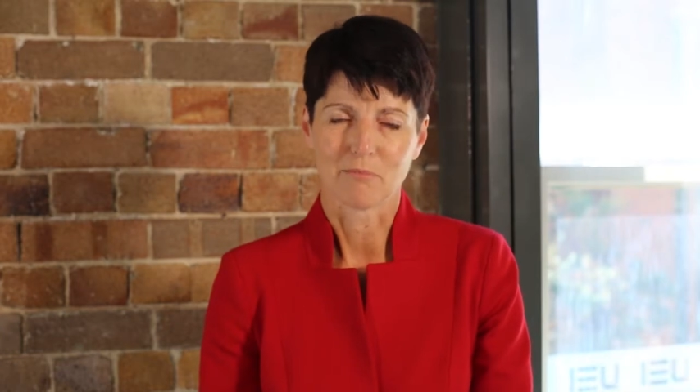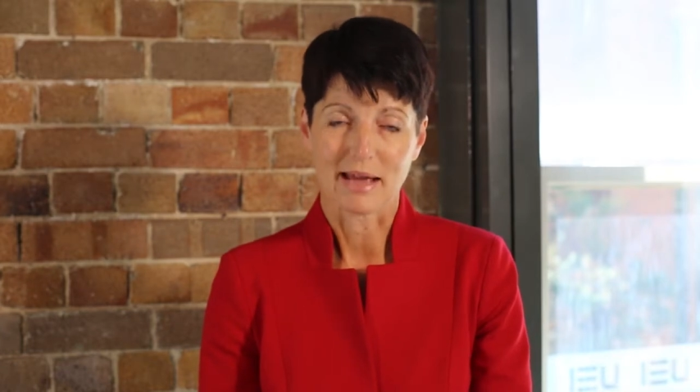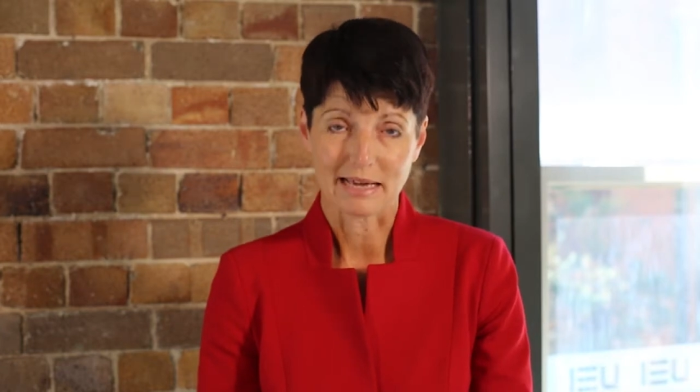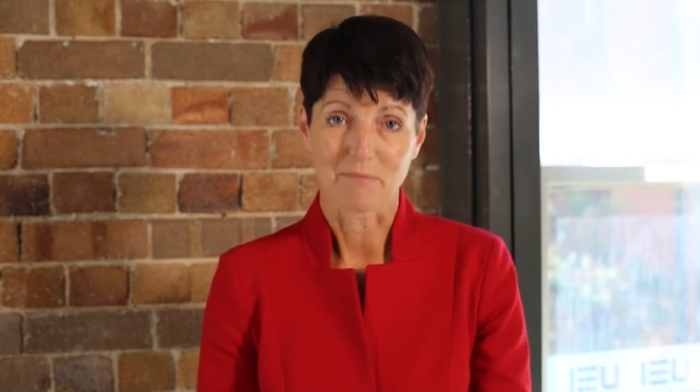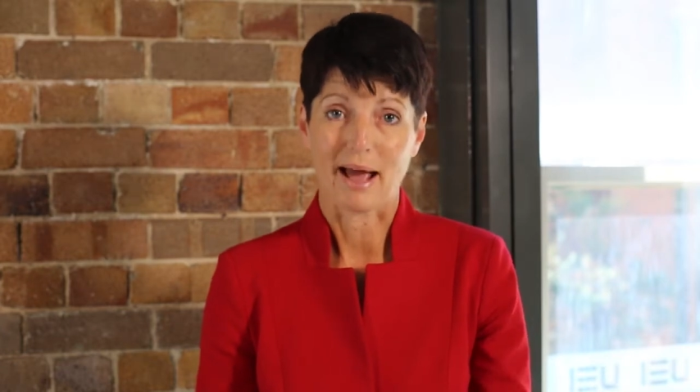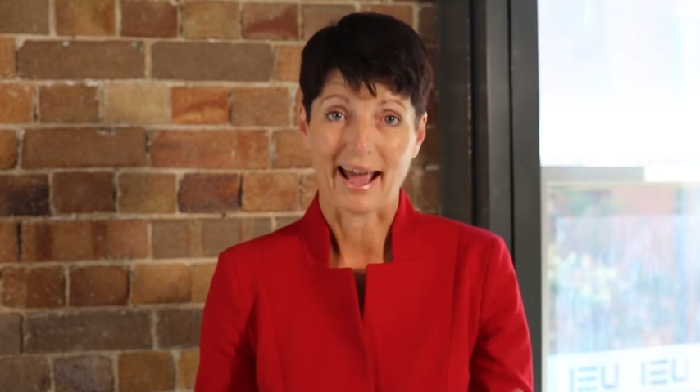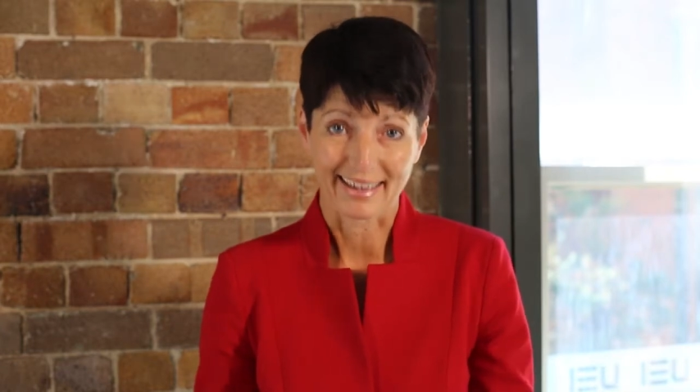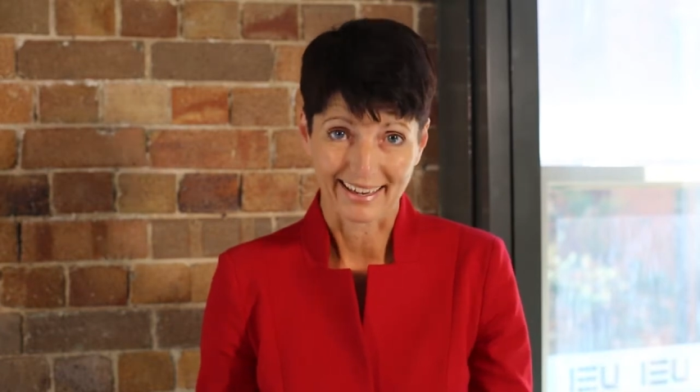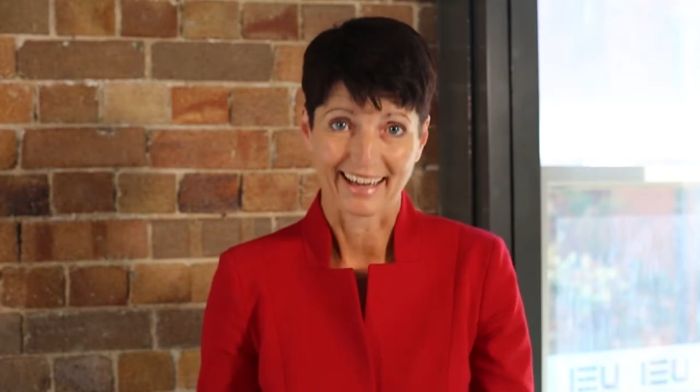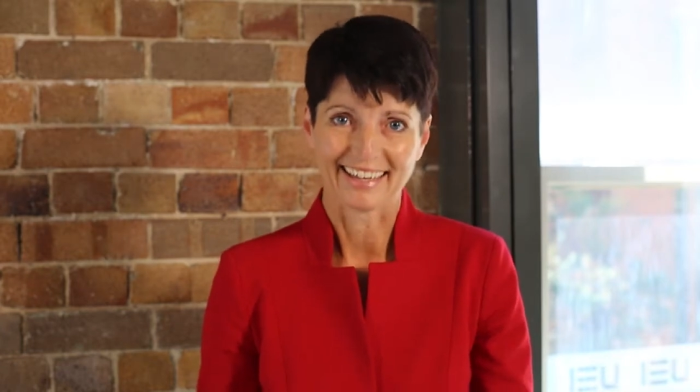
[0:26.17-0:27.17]
me
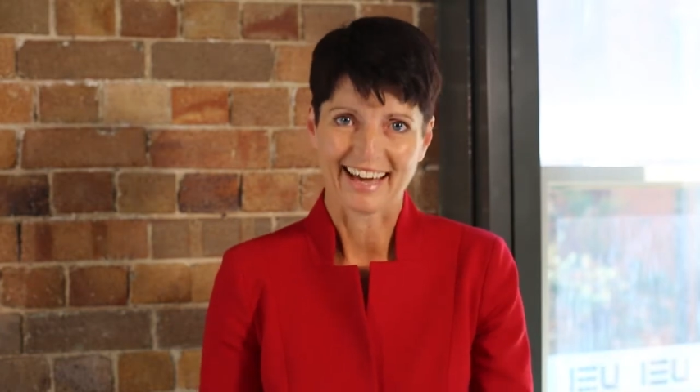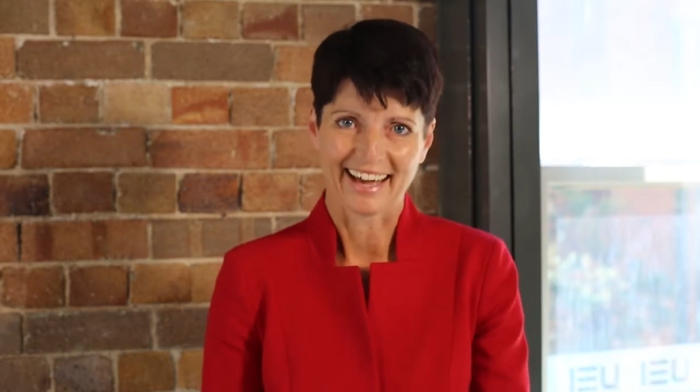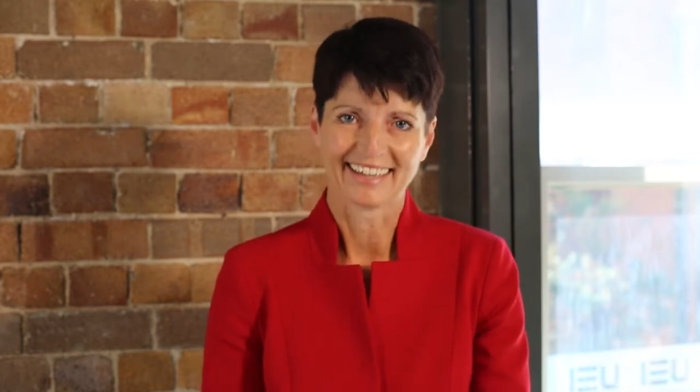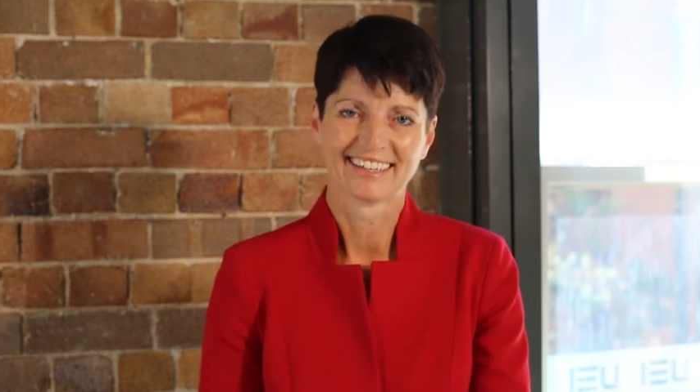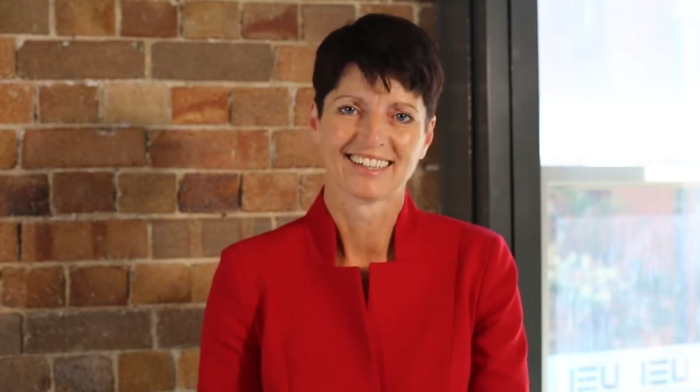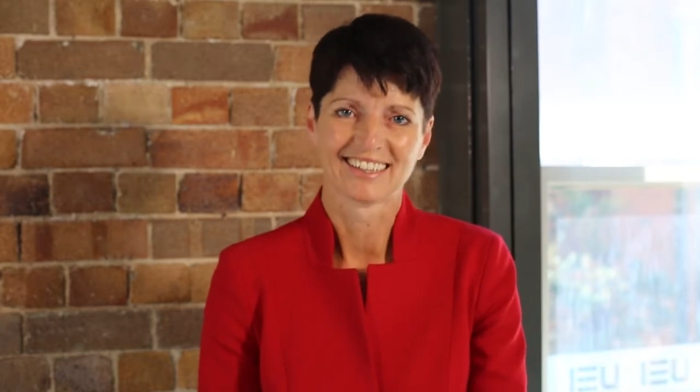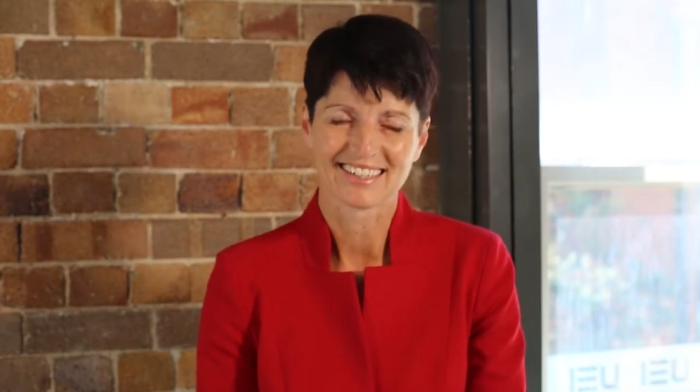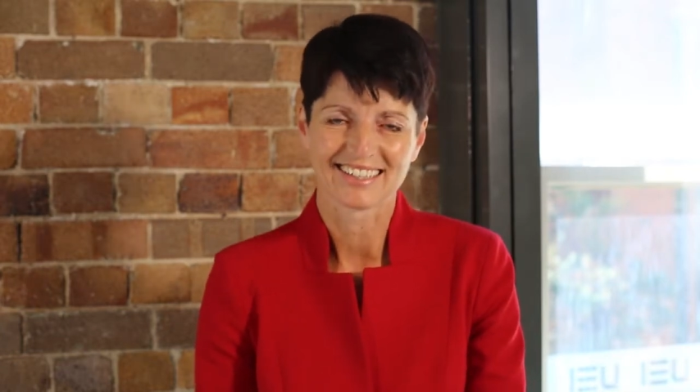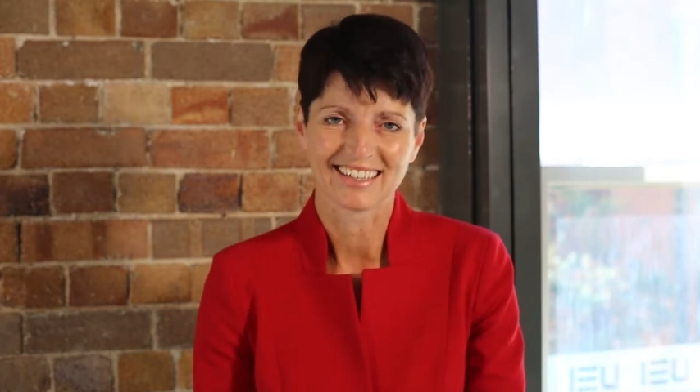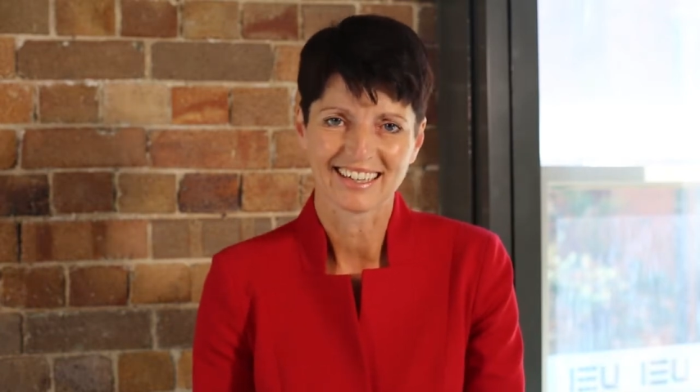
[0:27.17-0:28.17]
back again
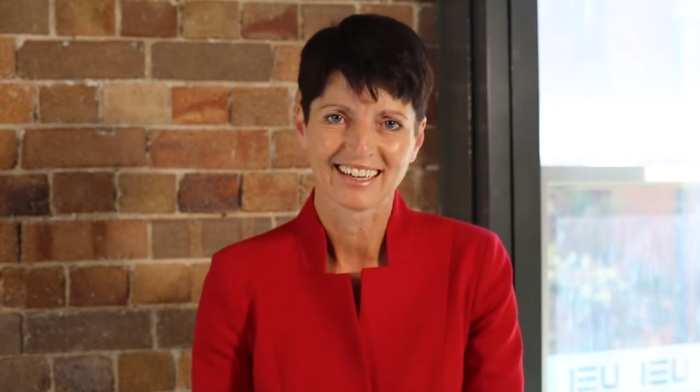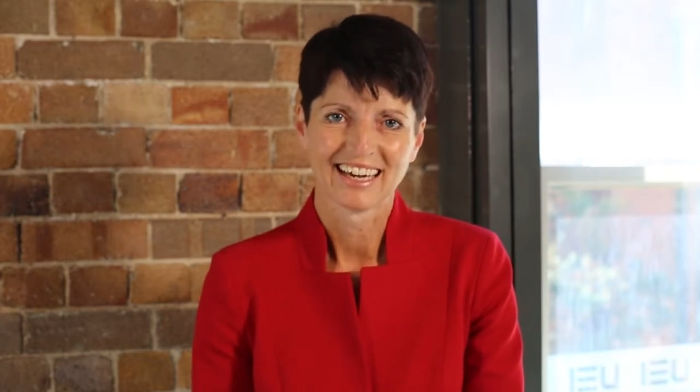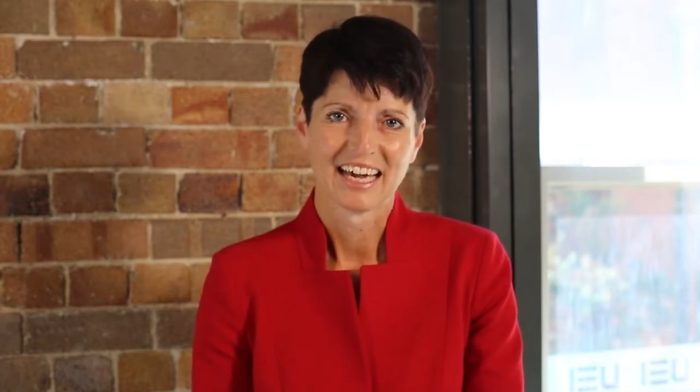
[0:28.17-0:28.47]
this year.